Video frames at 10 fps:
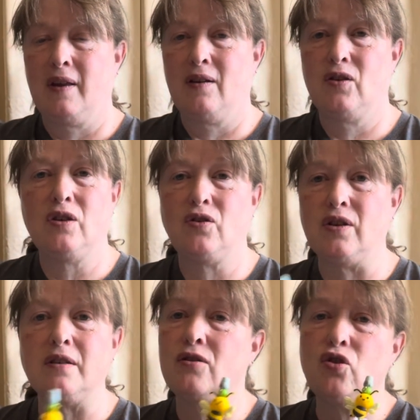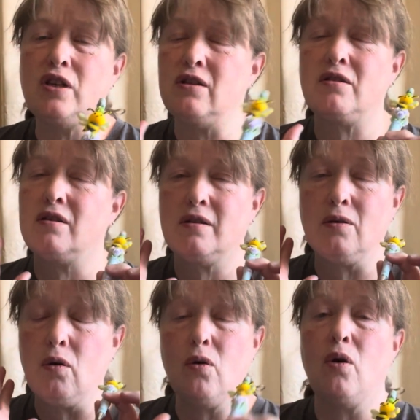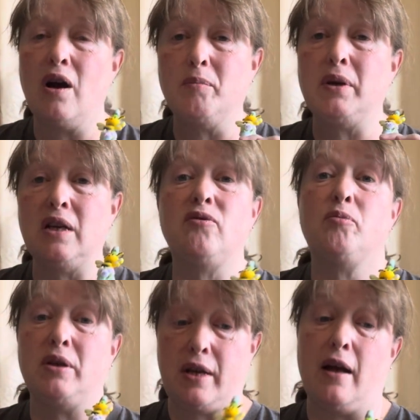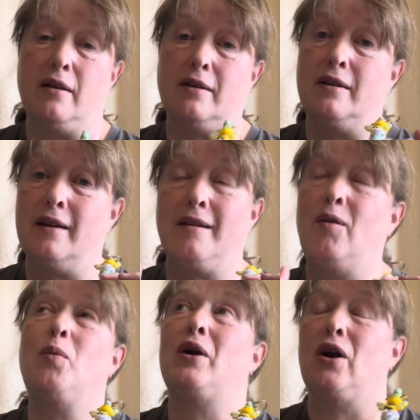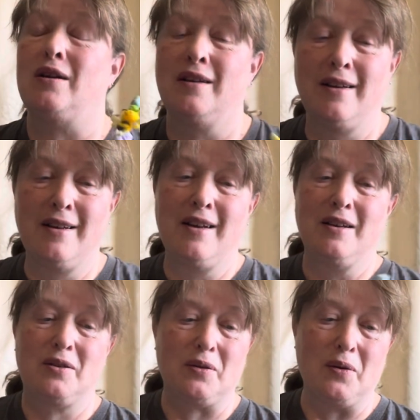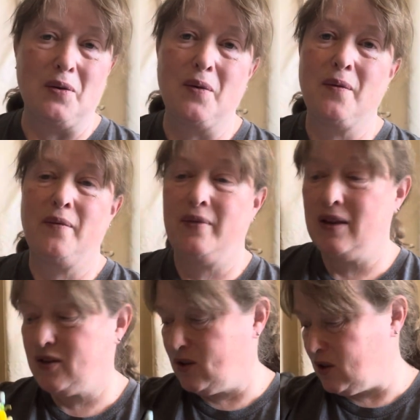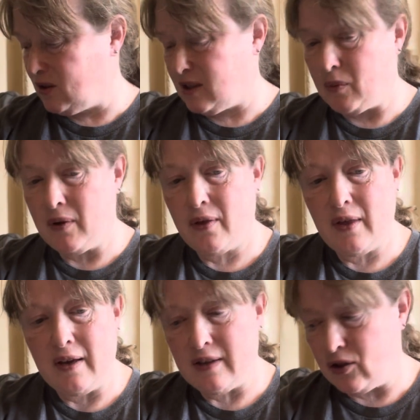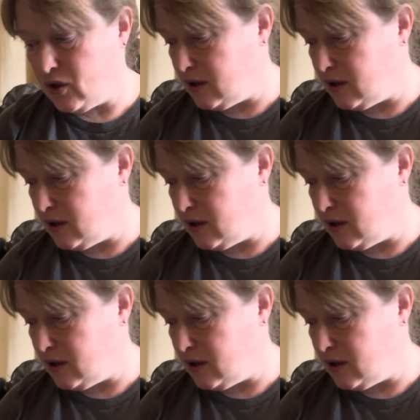She is so unbelievably talented. Like, oh my God. So this is just some of the things that she